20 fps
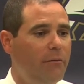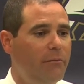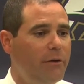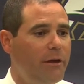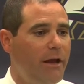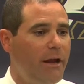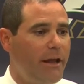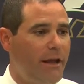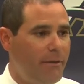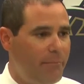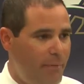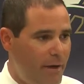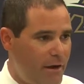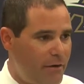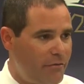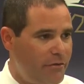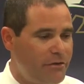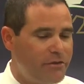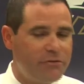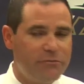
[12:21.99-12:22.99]
We got to get
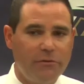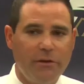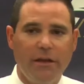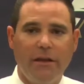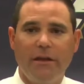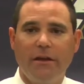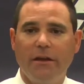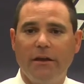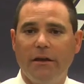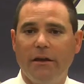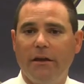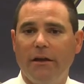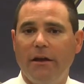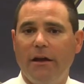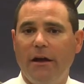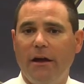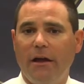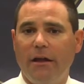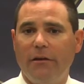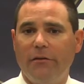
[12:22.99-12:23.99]
better this week
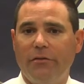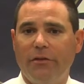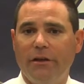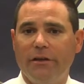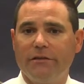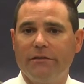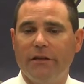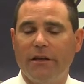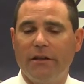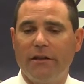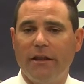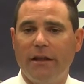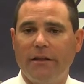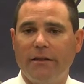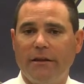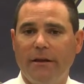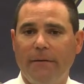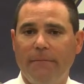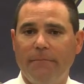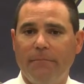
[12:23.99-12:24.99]
on things
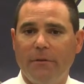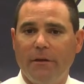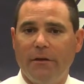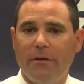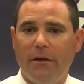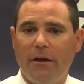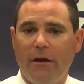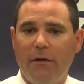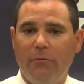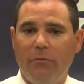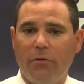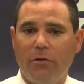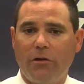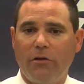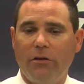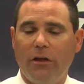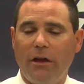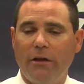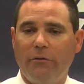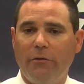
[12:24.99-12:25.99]
that
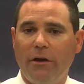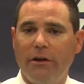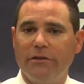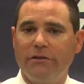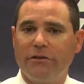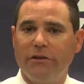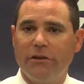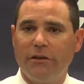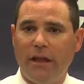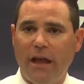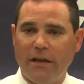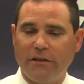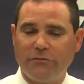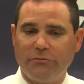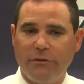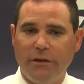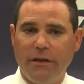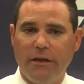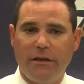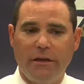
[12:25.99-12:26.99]
weren't quite as good
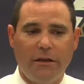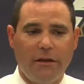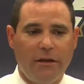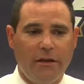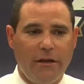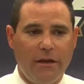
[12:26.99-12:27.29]
last week,